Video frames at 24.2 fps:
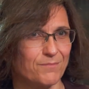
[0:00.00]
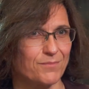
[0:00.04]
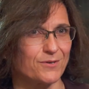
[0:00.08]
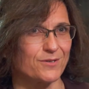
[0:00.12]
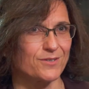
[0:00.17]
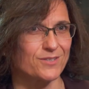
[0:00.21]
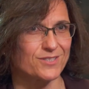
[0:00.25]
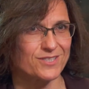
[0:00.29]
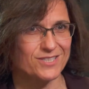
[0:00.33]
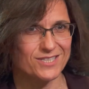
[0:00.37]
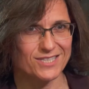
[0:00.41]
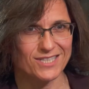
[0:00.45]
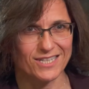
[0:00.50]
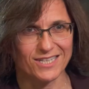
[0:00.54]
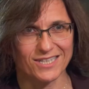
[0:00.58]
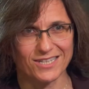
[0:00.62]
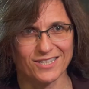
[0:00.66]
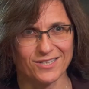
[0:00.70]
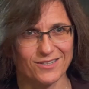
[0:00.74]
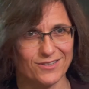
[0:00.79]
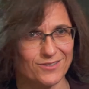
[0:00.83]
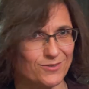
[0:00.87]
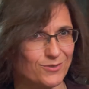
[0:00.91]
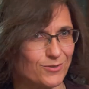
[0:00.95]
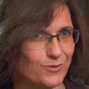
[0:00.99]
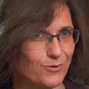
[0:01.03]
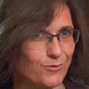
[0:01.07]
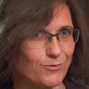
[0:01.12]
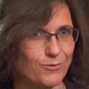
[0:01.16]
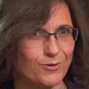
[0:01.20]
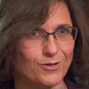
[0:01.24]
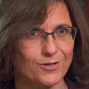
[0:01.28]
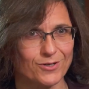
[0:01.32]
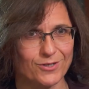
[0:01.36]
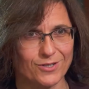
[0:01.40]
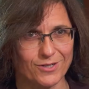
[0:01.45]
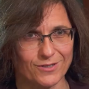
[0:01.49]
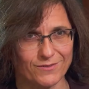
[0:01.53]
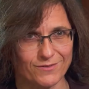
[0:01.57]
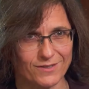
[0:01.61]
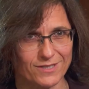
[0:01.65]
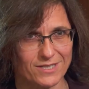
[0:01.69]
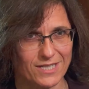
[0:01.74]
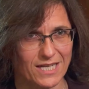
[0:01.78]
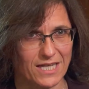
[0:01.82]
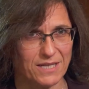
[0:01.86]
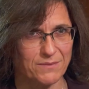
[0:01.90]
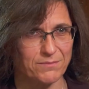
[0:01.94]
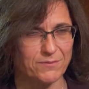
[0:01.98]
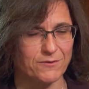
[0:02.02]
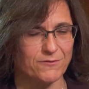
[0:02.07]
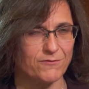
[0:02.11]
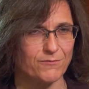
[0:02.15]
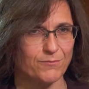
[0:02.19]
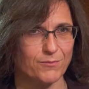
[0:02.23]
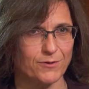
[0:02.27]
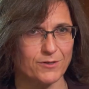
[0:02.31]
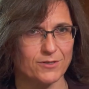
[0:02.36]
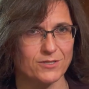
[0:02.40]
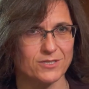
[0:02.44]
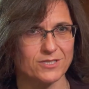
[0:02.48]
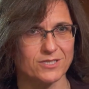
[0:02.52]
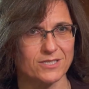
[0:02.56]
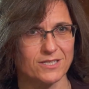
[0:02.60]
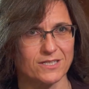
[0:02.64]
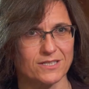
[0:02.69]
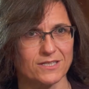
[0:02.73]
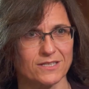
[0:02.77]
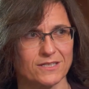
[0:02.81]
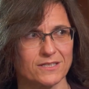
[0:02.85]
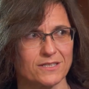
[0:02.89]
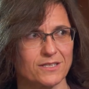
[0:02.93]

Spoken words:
particular quirk of a type of person.